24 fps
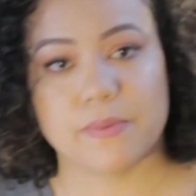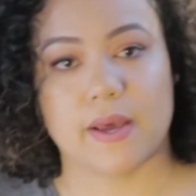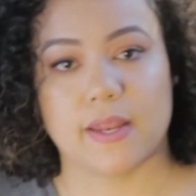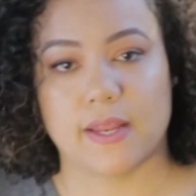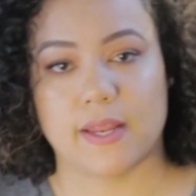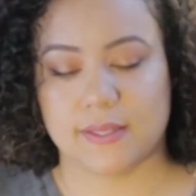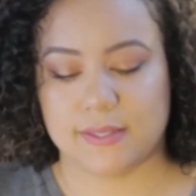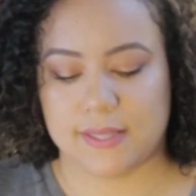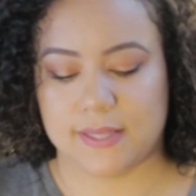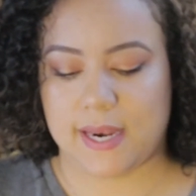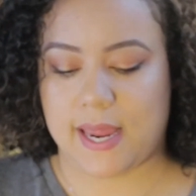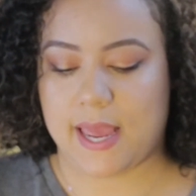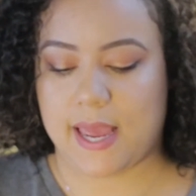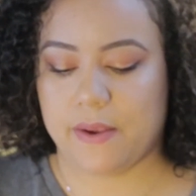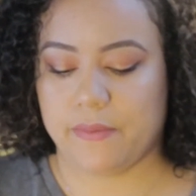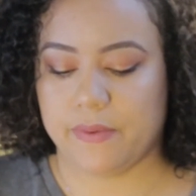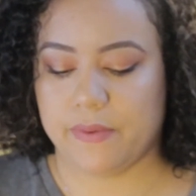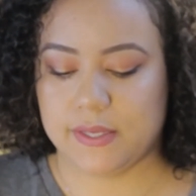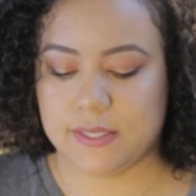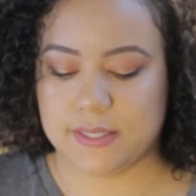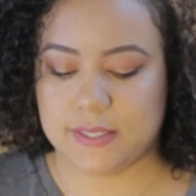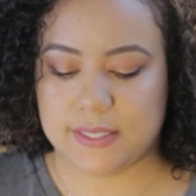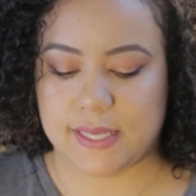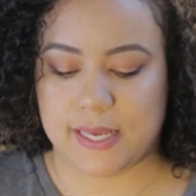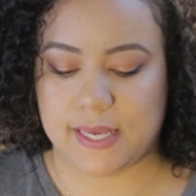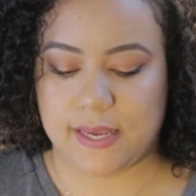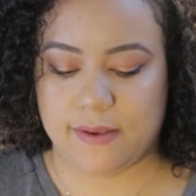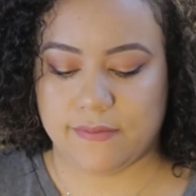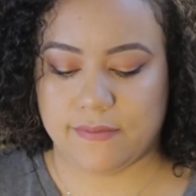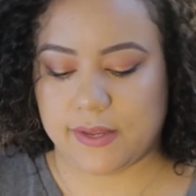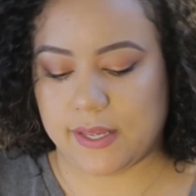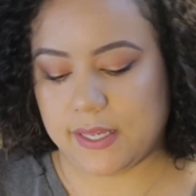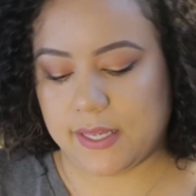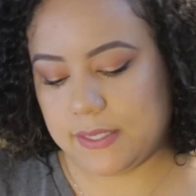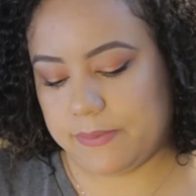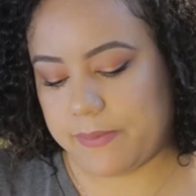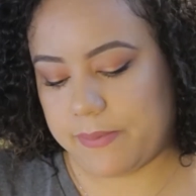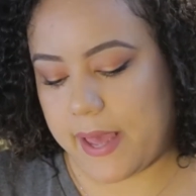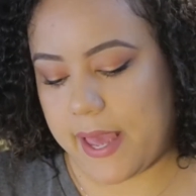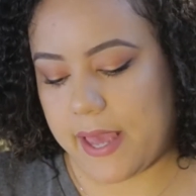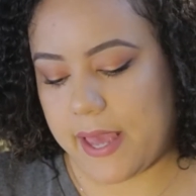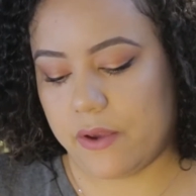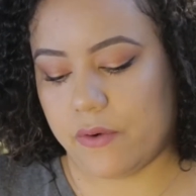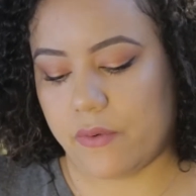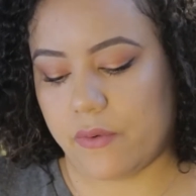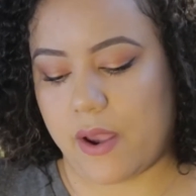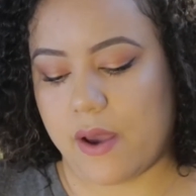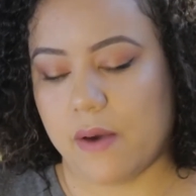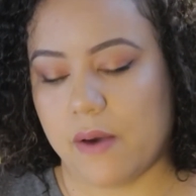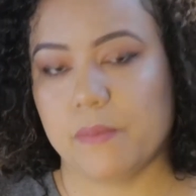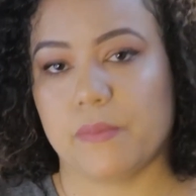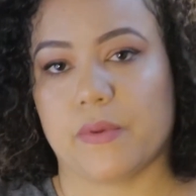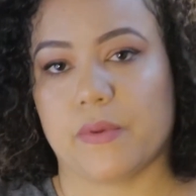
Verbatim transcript: product that I received is by Crown